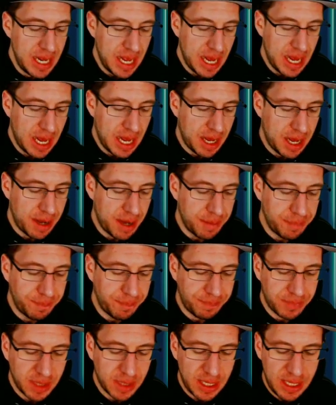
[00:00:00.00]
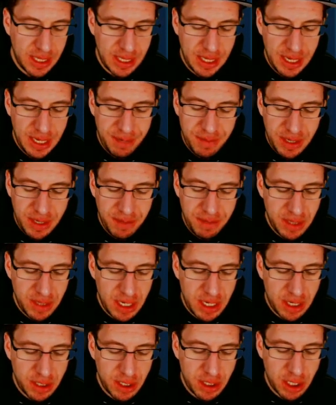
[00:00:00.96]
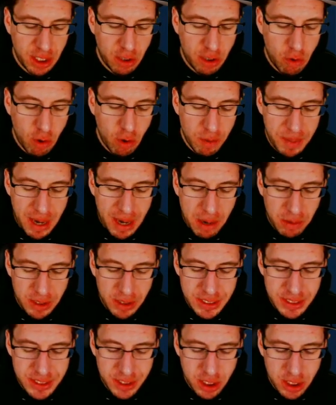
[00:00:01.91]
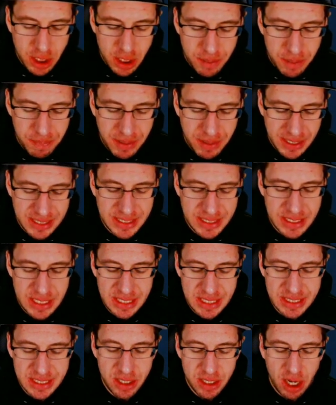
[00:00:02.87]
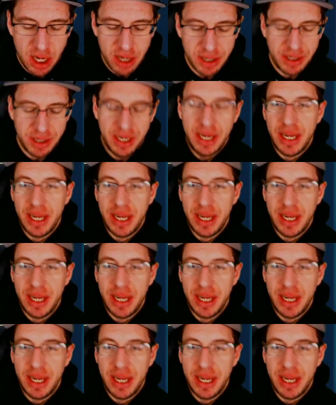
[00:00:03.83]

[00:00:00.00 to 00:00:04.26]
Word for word: Even their core power is good, but it's not...